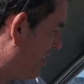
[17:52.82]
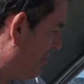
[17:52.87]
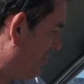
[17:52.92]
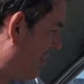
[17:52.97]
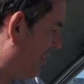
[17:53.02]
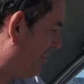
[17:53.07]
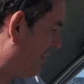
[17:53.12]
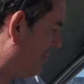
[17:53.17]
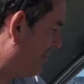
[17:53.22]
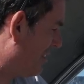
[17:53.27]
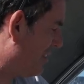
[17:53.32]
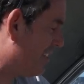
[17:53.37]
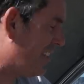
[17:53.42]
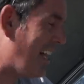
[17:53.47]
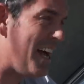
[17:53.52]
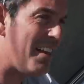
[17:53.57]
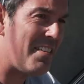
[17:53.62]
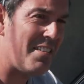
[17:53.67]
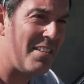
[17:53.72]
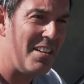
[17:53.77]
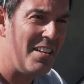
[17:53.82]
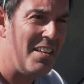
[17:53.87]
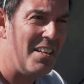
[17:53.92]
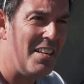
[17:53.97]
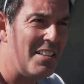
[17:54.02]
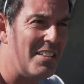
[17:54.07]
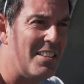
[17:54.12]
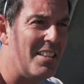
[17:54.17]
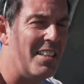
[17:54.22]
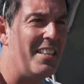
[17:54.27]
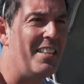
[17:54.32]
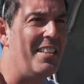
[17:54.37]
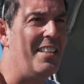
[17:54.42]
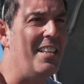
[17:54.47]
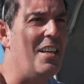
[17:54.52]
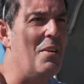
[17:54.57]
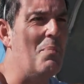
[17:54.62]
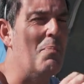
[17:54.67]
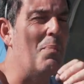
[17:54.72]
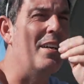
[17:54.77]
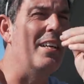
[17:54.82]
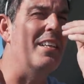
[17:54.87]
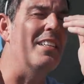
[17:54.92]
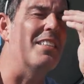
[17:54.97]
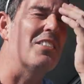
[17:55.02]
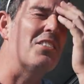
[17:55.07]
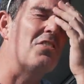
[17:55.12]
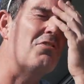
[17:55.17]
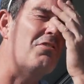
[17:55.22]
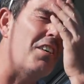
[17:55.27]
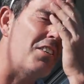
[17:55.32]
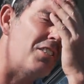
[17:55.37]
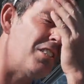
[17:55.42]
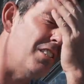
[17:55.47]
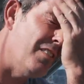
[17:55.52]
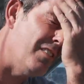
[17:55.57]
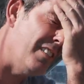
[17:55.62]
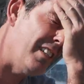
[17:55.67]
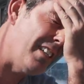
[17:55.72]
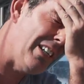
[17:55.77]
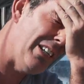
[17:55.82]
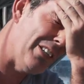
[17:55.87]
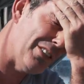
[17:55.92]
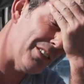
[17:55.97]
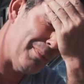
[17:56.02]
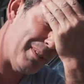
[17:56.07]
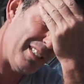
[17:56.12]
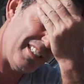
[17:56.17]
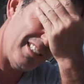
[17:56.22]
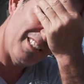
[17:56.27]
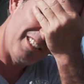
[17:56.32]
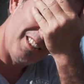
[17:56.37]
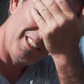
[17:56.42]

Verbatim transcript: Apart from the death, the, the complete destruction of the economy,